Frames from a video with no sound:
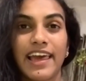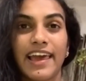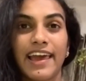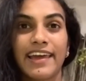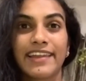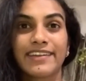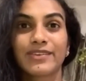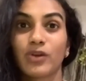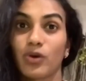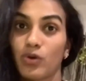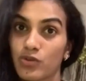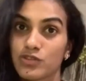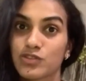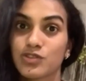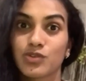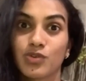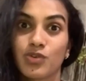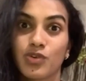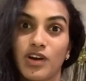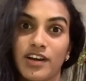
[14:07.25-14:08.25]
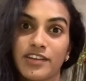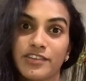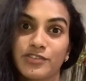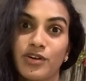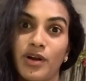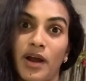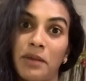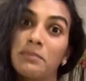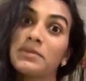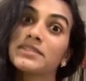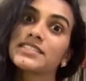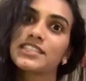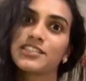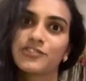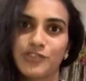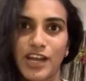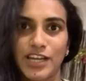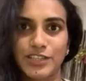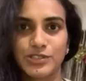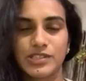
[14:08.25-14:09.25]
and also I must
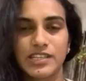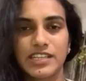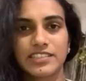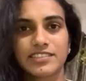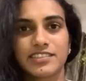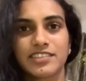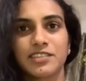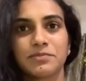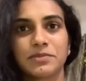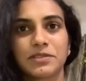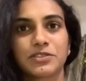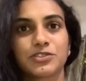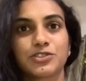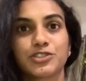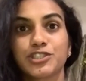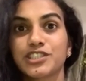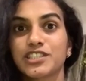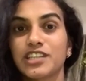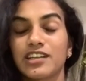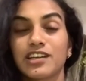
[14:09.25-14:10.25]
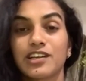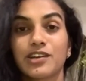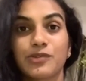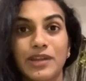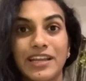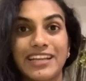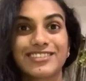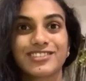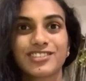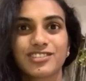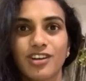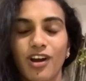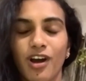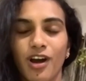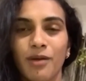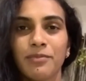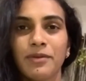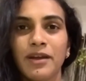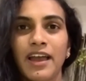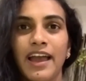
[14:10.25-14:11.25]
congratulate her because she's done a great
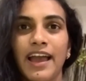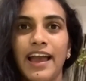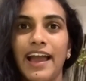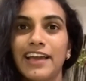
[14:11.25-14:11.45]
job.